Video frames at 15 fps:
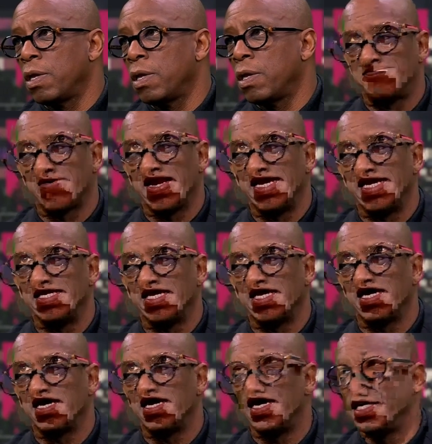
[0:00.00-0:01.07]
And playing
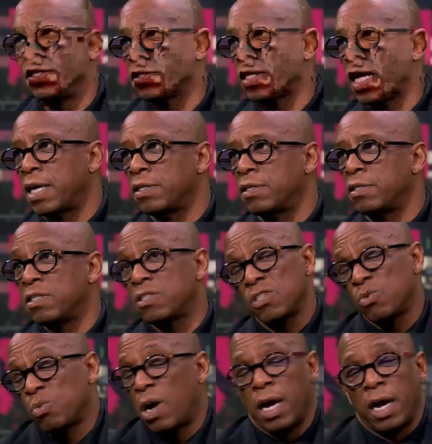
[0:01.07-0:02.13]
at a high standard. This
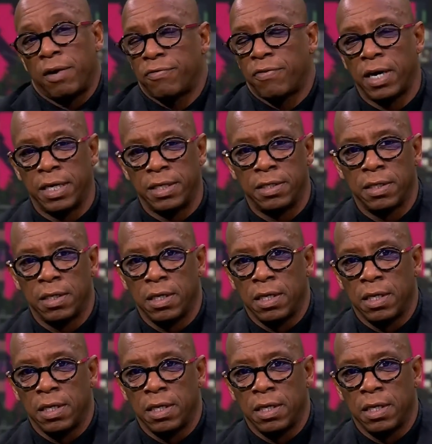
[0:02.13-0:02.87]
is why I find